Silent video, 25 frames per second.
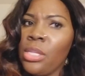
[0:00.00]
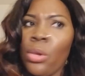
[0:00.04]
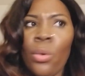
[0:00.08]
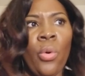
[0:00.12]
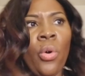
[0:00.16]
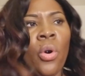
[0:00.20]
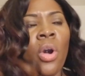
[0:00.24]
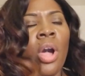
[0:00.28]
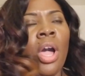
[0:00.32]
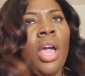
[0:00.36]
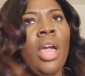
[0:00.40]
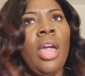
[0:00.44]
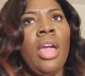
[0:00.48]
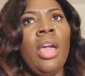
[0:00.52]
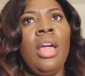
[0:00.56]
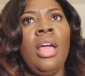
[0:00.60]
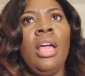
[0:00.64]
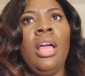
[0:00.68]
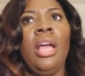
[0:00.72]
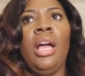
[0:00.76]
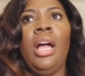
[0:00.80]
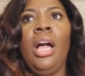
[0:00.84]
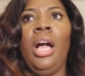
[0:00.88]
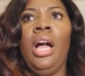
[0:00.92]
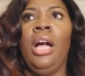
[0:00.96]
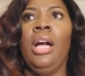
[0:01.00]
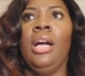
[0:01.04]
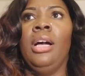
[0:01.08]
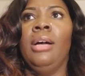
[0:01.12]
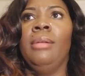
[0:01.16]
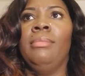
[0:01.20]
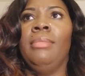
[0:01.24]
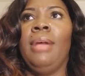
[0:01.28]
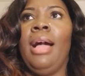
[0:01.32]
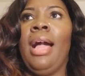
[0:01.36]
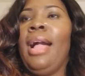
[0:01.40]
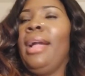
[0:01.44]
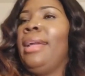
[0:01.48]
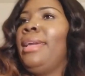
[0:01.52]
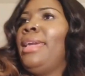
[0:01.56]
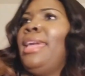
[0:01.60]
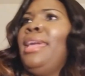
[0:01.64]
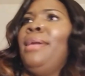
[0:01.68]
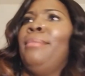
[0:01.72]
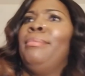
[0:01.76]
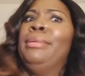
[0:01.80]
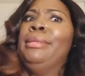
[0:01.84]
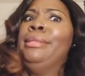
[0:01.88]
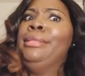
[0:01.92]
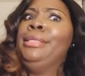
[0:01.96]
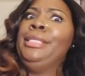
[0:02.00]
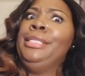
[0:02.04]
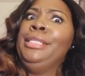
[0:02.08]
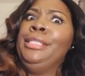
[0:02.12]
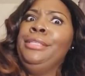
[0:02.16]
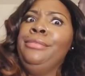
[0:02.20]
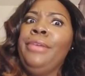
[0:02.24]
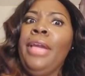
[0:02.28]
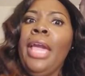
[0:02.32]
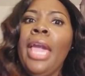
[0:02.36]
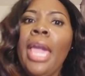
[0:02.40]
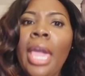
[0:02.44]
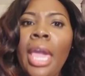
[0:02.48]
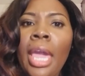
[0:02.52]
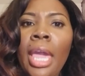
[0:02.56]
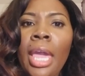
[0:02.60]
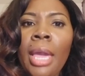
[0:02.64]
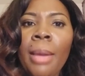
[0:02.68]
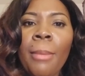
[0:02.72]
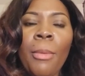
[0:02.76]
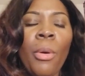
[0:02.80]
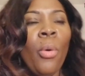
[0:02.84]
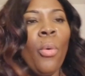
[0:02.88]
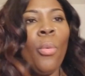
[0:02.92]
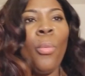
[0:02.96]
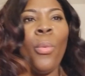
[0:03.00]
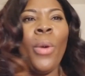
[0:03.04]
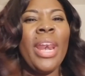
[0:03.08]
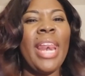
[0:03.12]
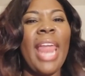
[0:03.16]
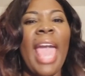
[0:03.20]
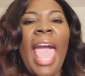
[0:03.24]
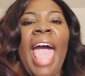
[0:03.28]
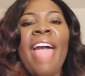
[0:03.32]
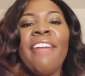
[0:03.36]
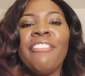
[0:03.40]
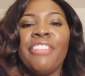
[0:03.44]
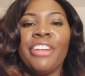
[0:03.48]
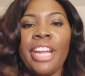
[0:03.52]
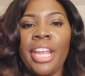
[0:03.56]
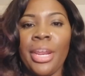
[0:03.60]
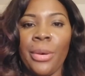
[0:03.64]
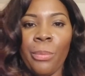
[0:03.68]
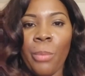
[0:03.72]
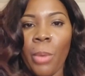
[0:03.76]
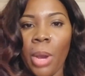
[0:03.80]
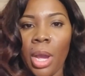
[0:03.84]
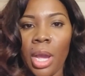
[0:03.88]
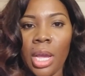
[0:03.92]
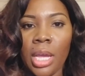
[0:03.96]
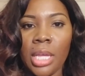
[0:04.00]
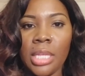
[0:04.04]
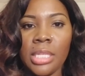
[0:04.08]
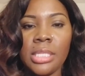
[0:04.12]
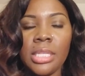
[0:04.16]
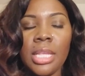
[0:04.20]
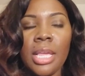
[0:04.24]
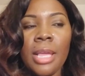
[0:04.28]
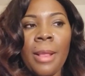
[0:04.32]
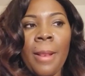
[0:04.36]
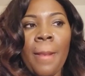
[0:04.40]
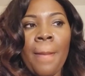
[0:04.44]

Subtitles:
Or I can't believe him. Or whatever it was.